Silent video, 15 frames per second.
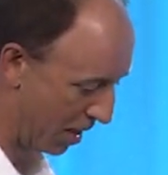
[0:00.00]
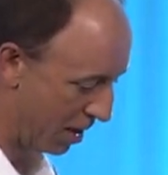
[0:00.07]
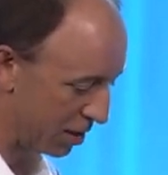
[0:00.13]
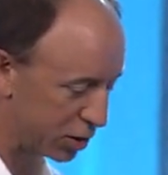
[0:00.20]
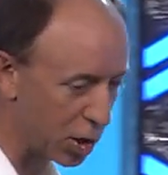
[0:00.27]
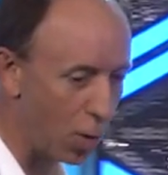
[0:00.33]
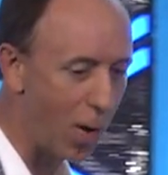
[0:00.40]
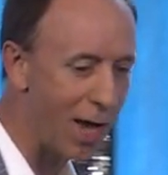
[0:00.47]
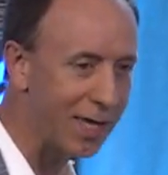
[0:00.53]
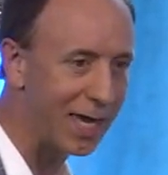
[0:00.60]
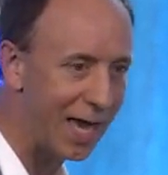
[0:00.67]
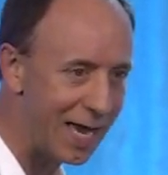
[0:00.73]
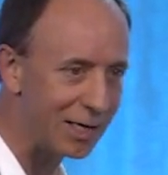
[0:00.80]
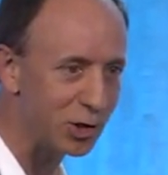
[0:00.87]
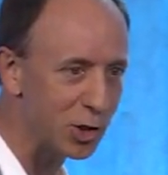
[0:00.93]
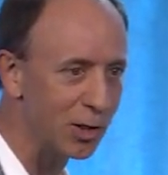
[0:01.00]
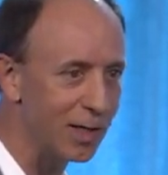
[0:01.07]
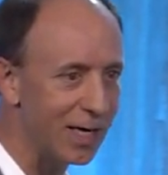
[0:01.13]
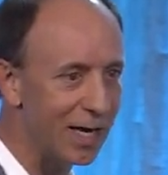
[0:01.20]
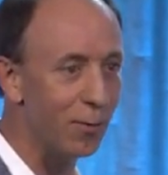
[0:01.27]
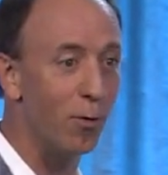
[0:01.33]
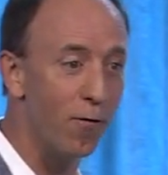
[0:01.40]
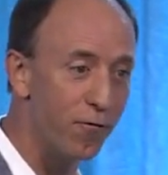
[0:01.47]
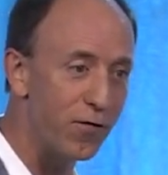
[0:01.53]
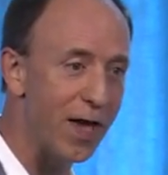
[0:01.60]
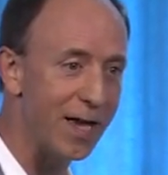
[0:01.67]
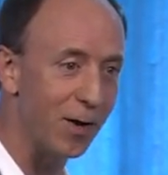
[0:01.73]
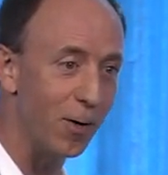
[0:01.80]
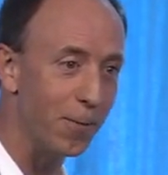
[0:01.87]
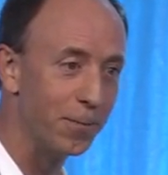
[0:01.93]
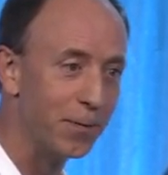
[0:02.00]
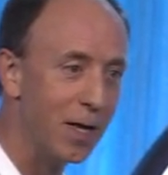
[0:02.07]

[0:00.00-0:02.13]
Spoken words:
So occasionally it will fail.